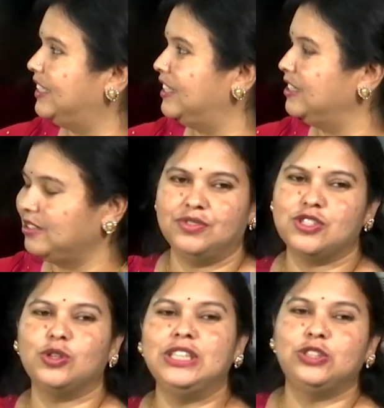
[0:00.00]
10.
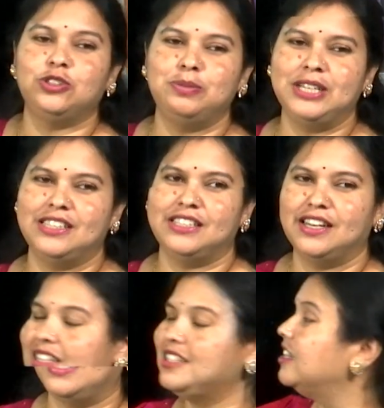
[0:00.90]
So, it could be written
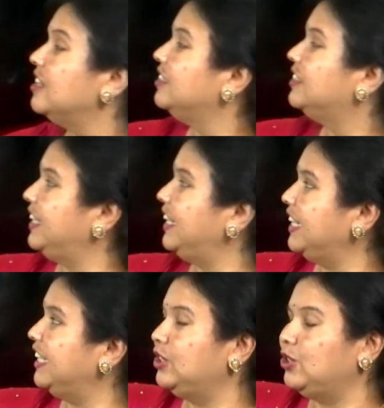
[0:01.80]
as 3
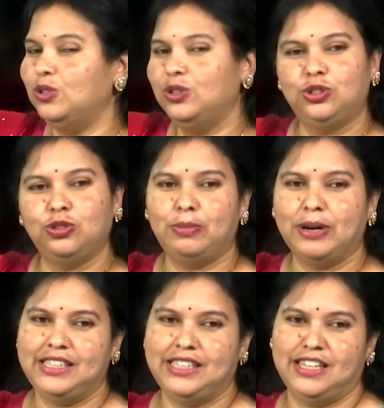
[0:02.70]
into 2
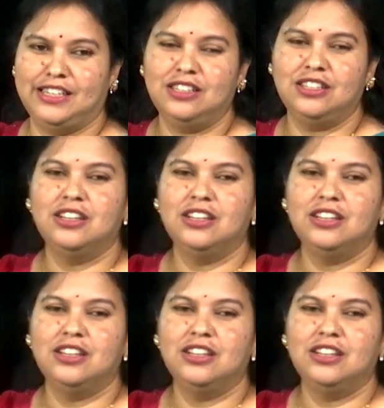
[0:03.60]
by 10.